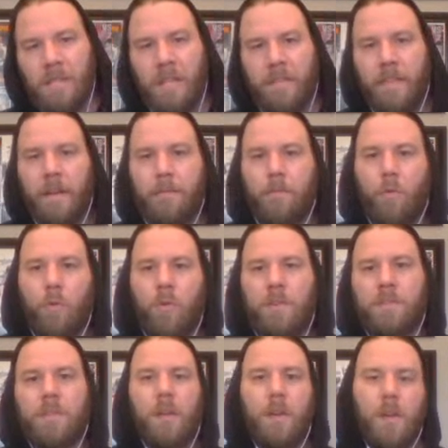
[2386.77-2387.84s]
And then, of
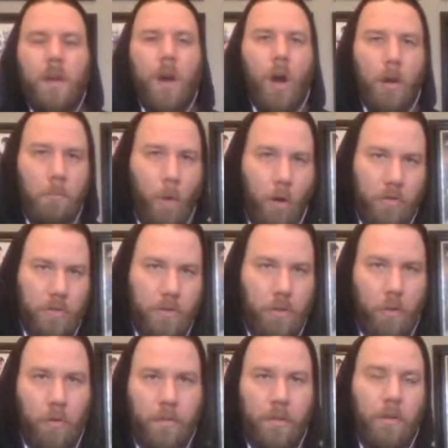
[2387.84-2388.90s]
course, on March
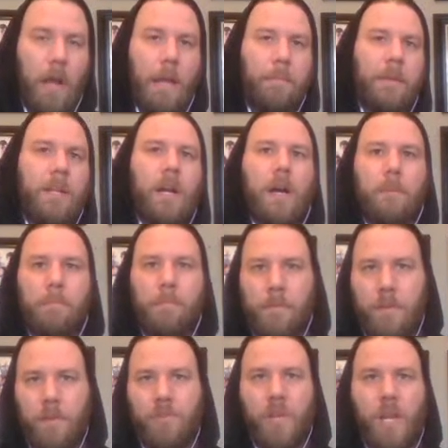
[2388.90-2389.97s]
3rd, they're hyping up
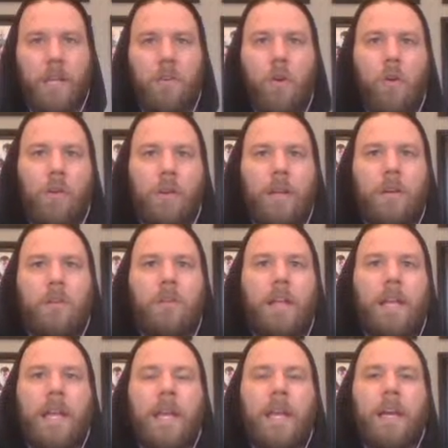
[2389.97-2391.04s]
Jane Cargill
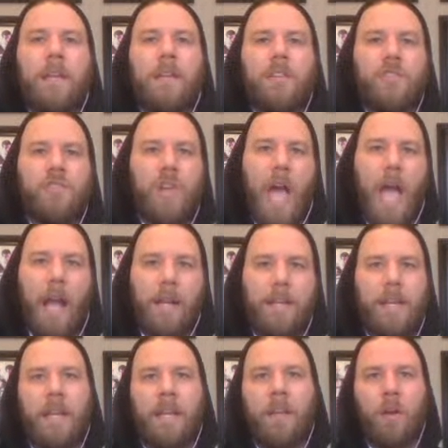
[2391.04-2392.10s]
and Shaq
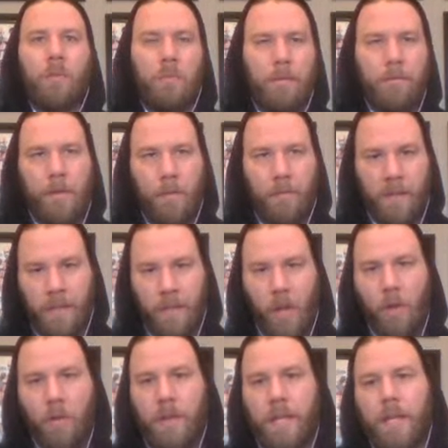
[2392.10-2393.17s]
taking on Red Velvet and
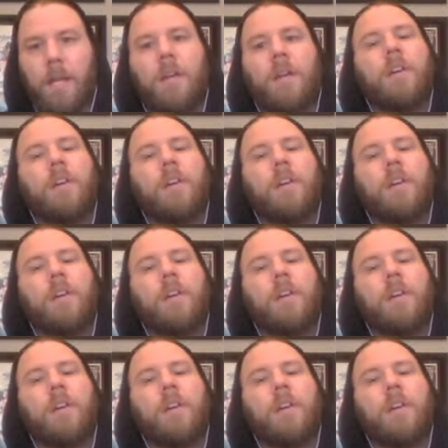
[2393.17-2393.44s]
Cody.